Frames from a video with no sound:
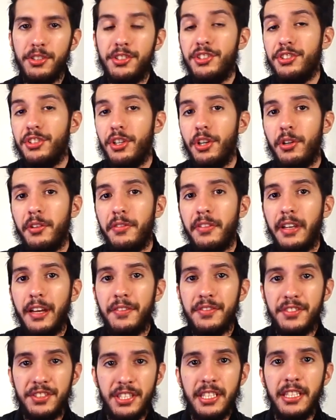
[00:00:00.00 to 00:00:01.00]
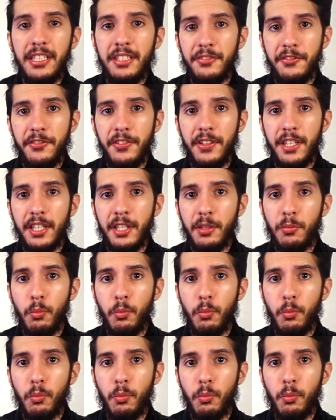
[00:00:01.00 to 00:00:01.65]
So if you have seen Infinity